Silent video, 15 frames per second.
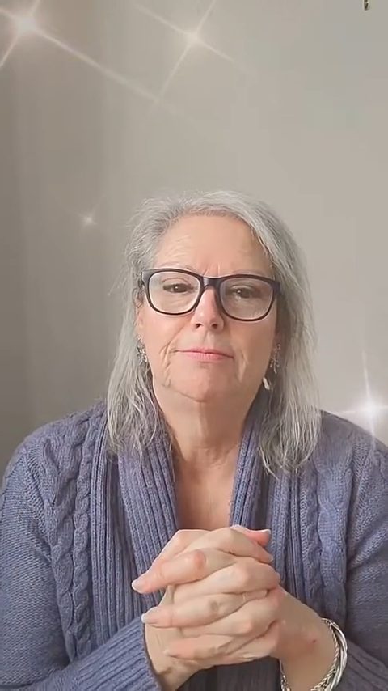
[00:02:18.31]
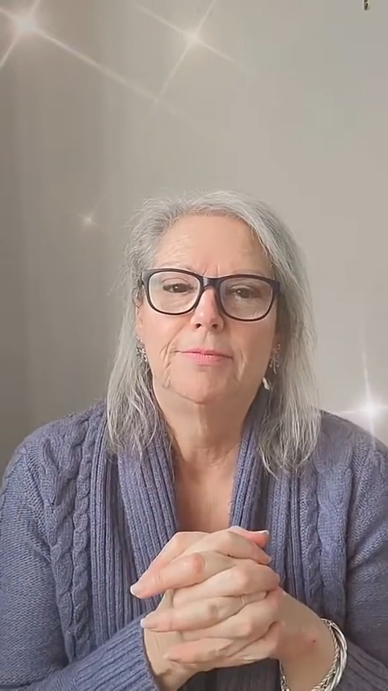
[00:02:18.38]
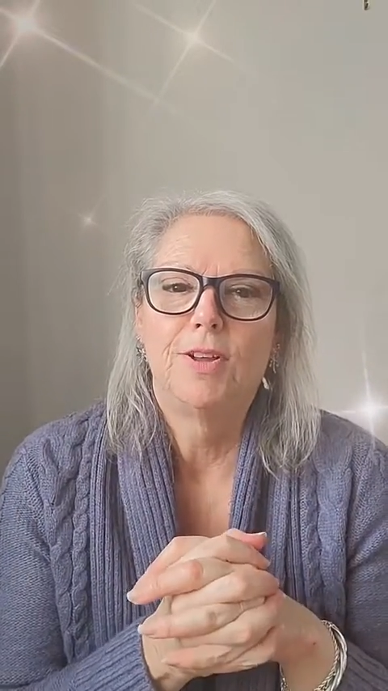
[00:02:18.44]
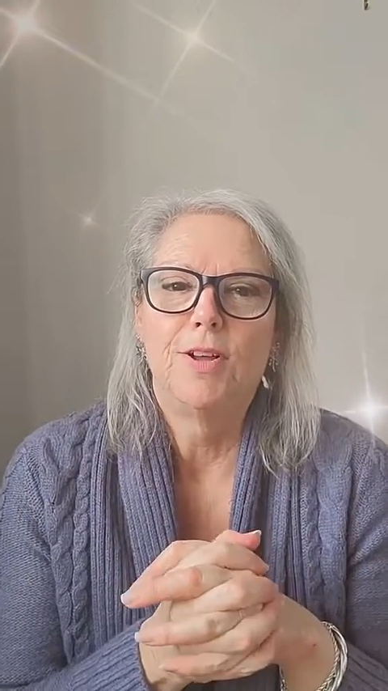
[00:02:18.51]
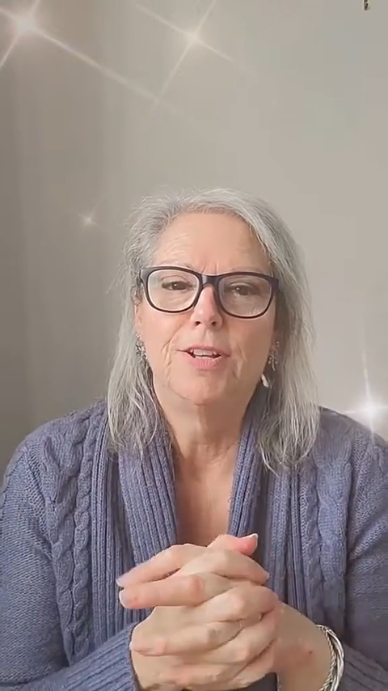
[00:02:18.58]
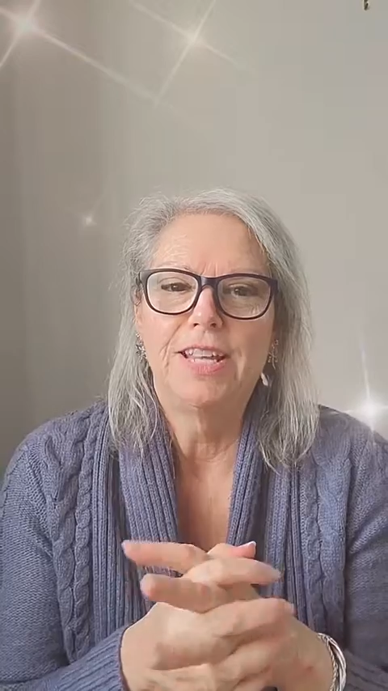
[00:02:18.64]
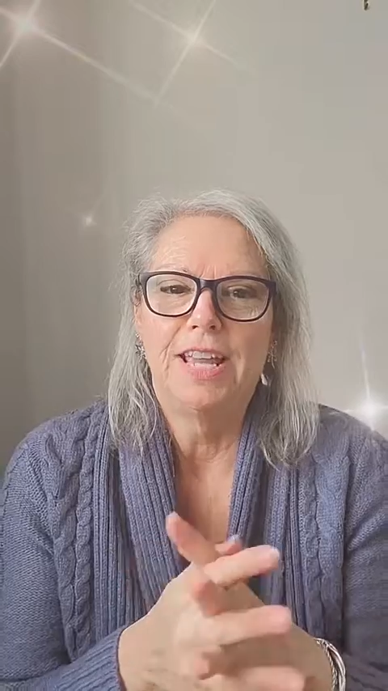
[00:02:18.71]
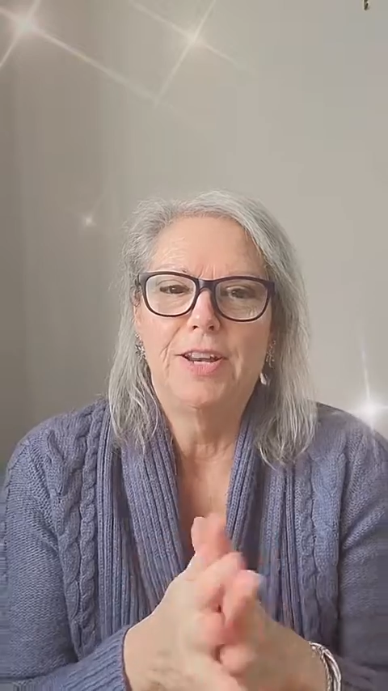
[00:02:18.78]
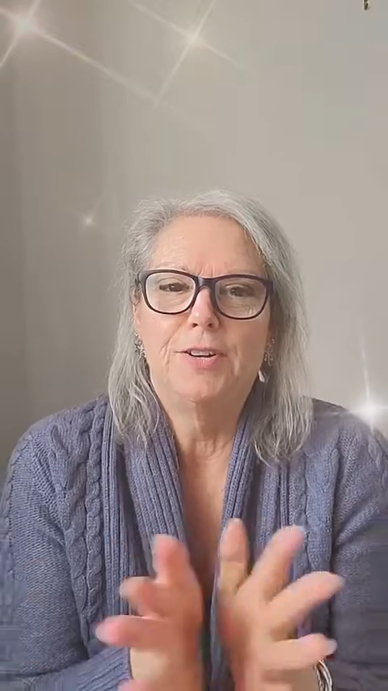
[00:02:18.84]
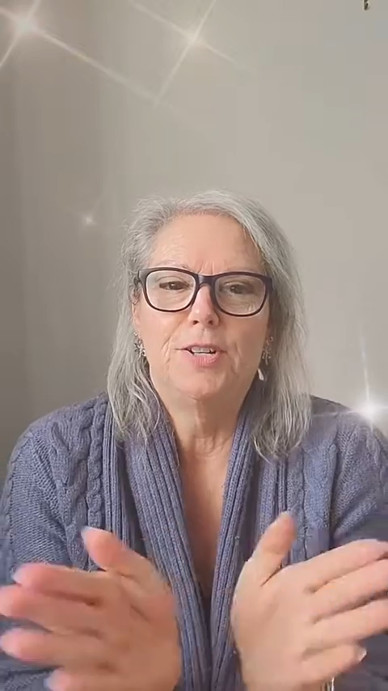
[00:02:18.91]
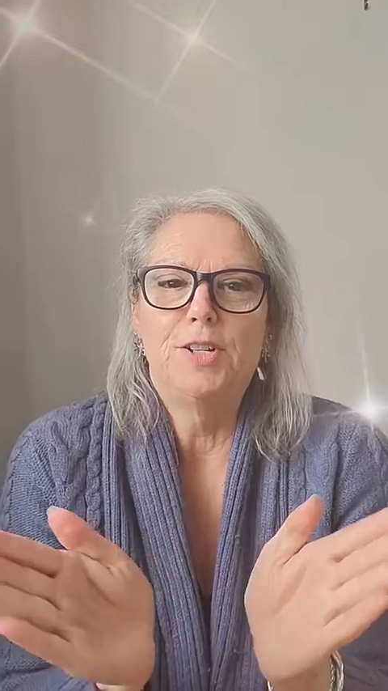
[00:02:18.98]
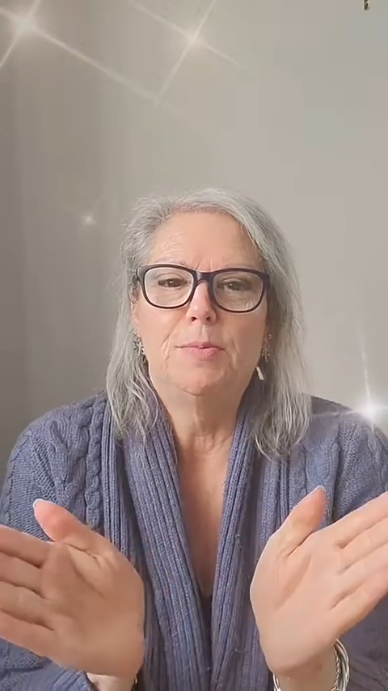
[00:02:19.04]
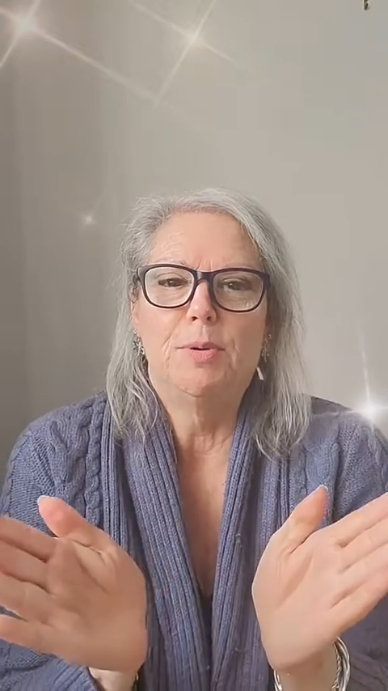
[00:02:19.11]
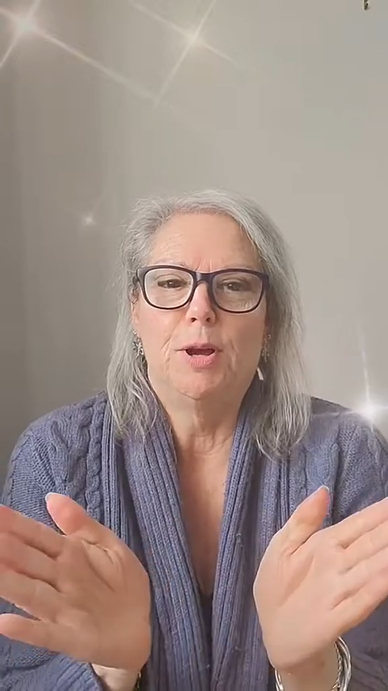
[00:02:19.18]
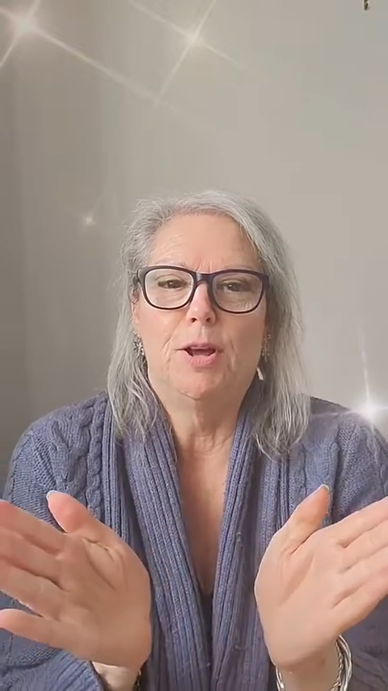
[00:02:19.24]
called
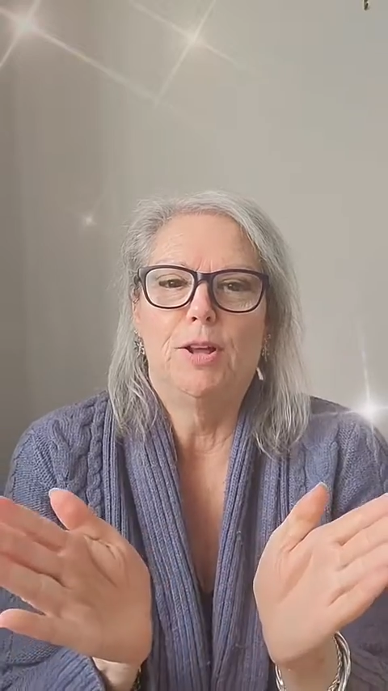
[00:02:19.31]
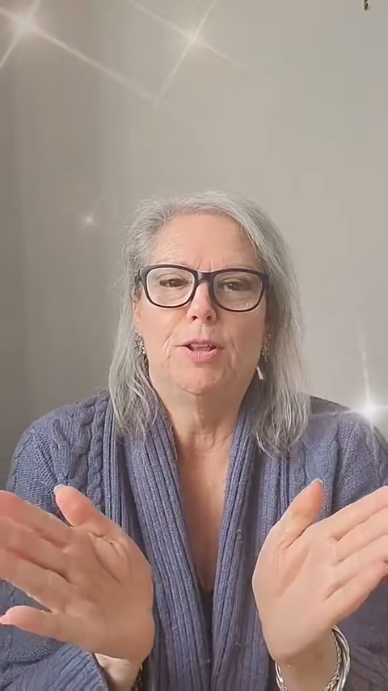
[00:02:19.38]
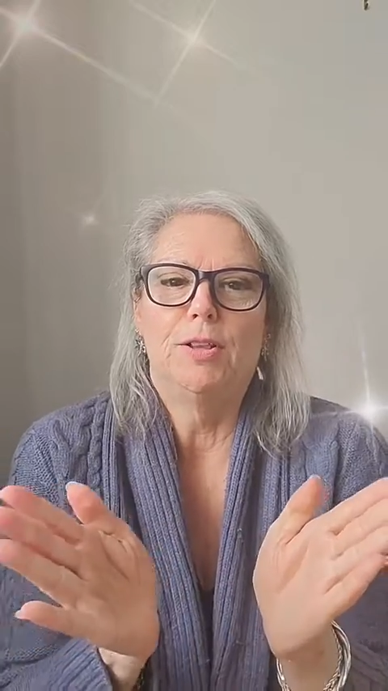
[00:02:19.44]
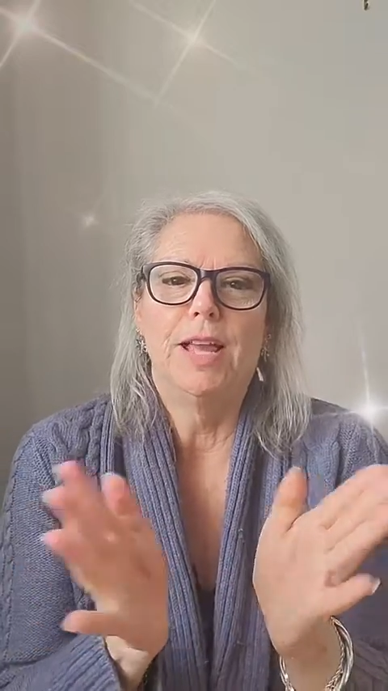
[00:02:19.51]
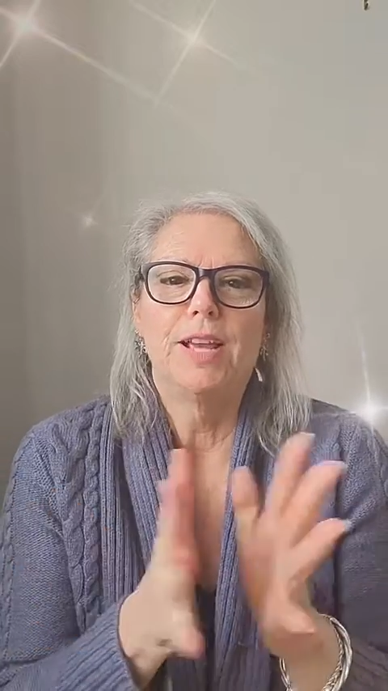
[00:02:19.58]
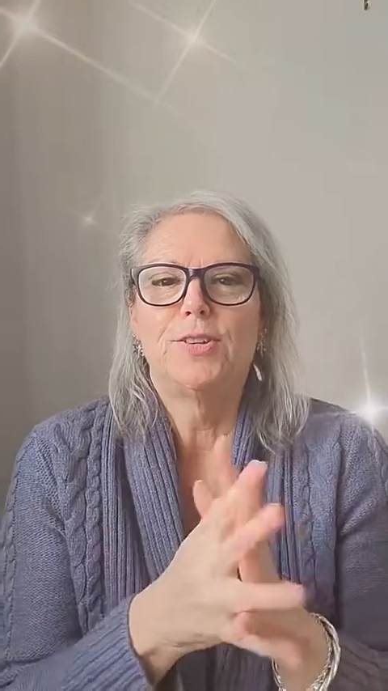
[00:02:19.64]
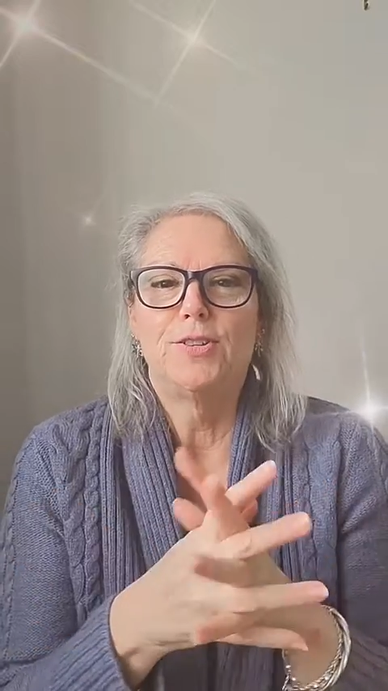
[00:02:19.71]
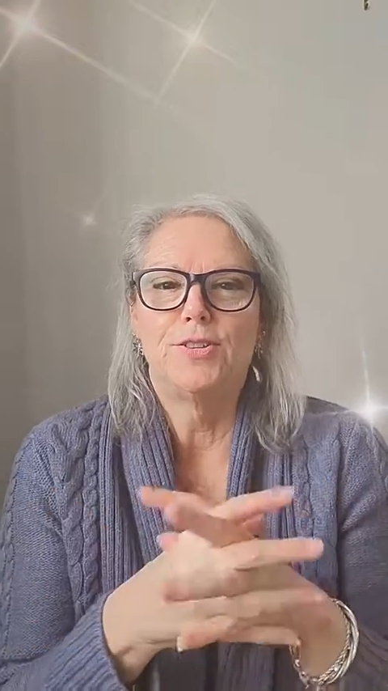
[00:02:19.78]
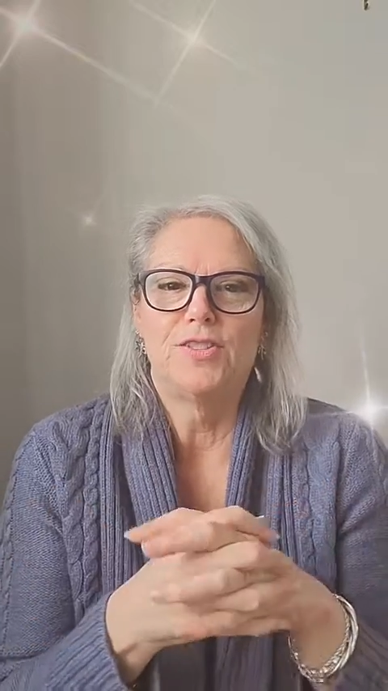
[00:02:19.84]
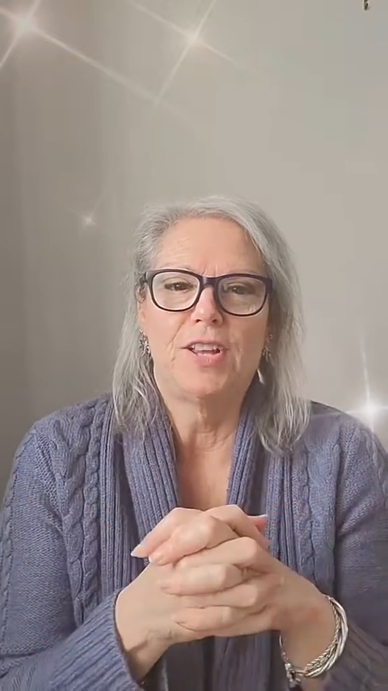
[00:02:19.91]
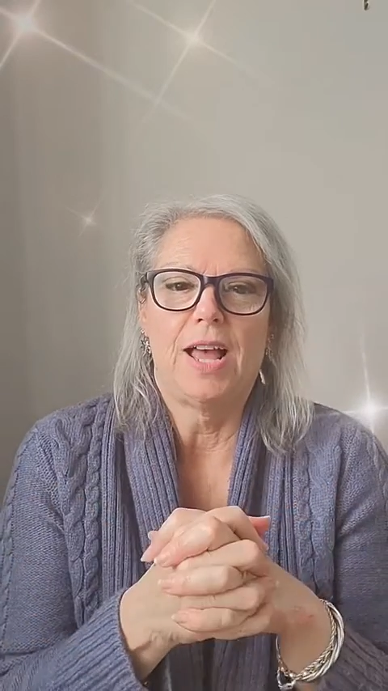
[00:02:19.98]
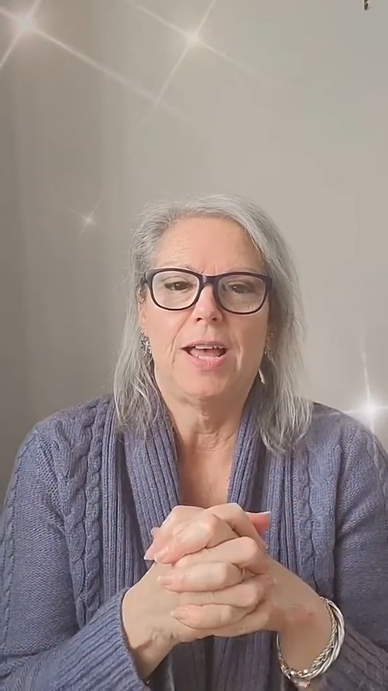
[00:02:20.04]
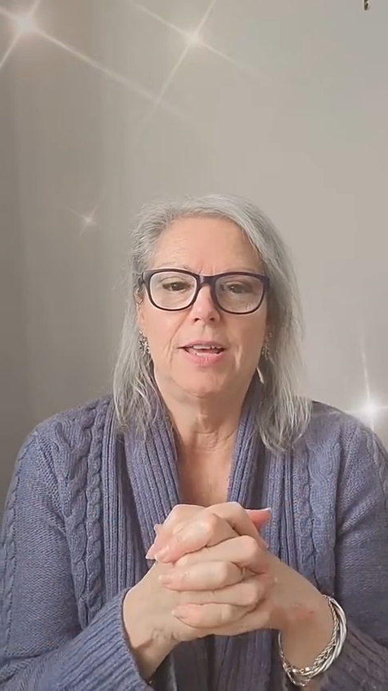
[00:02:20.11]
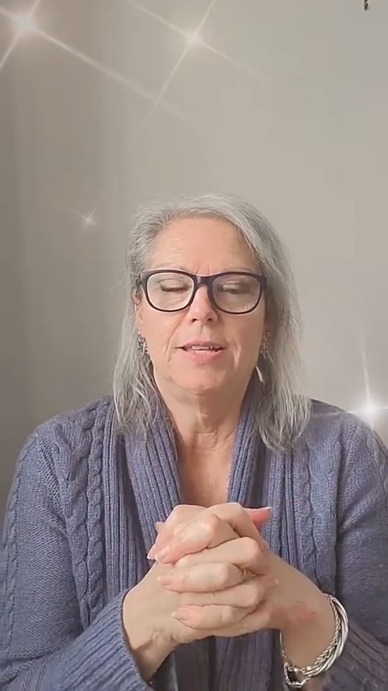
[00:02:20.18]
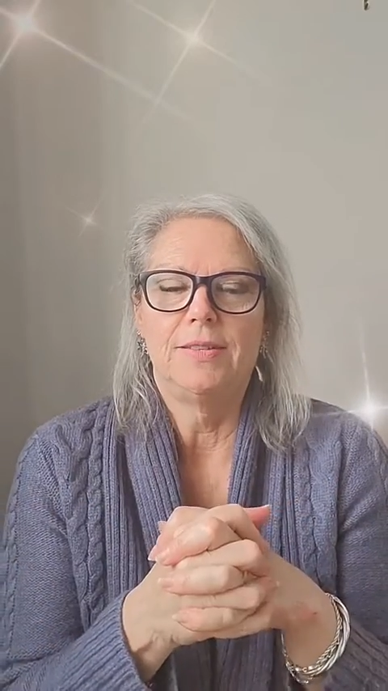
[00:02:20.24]
energy ball
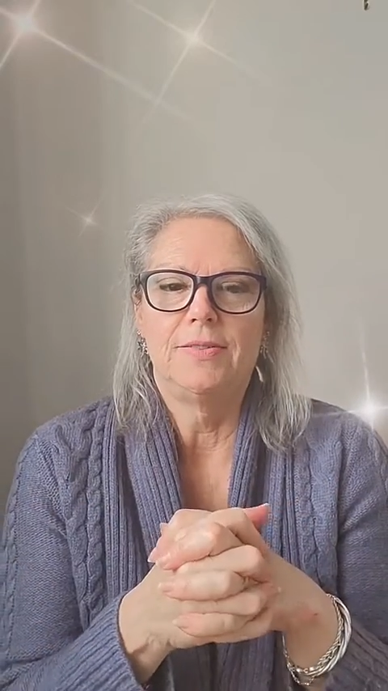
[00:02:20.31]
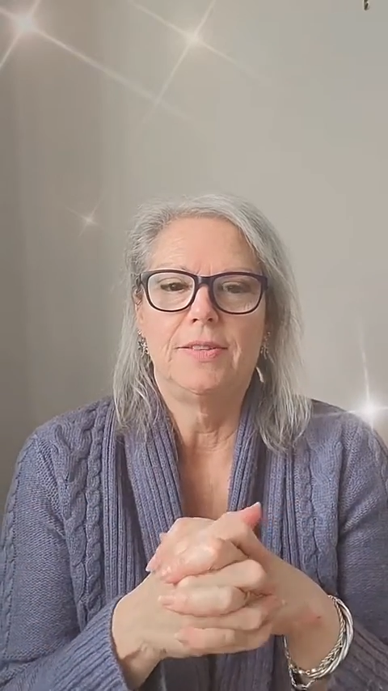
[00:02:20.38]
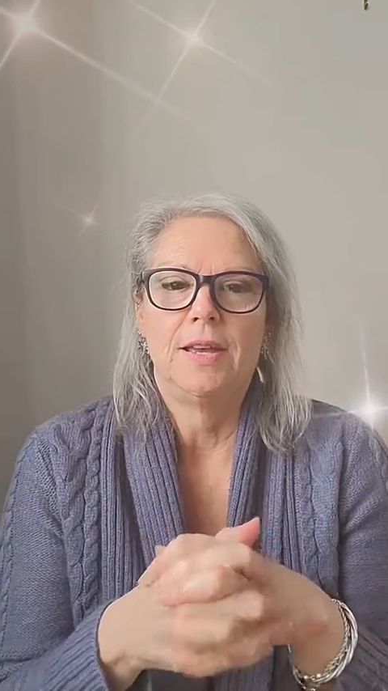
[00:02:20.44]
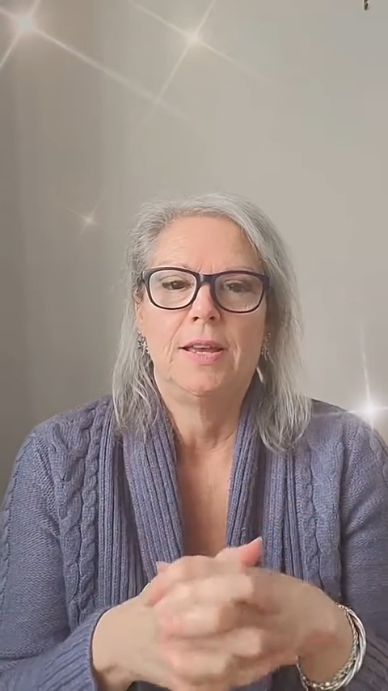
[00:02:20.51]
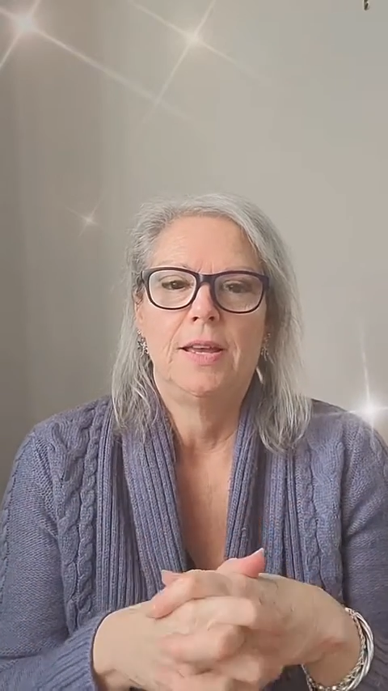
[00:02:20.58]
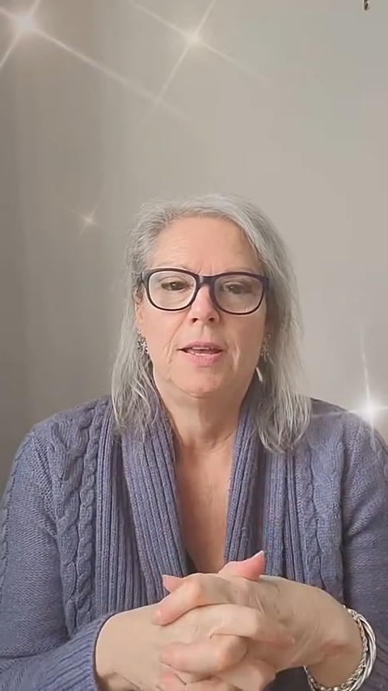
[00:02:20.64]
exercise.